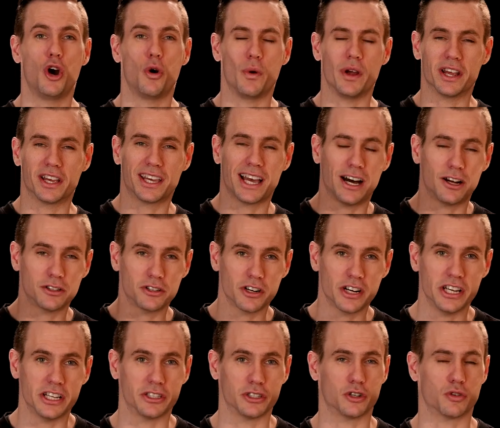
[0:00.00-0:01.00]
we encounter
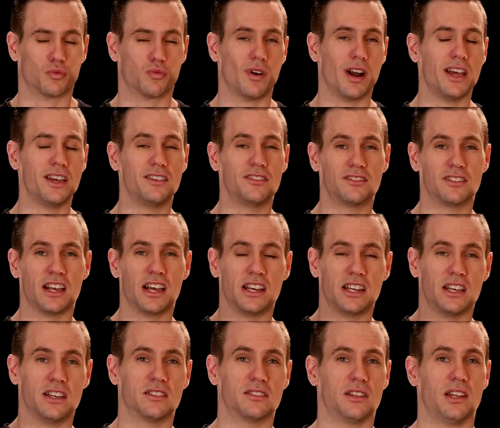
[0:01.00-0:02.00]
his grace and
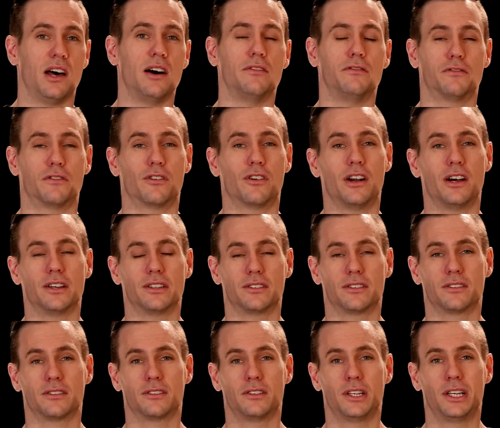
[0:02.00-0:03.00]
his love for
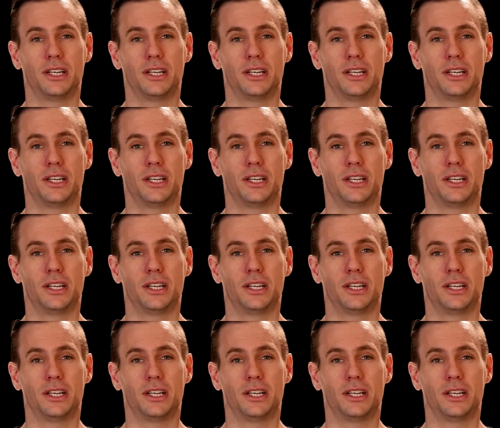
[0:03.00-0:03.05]
us.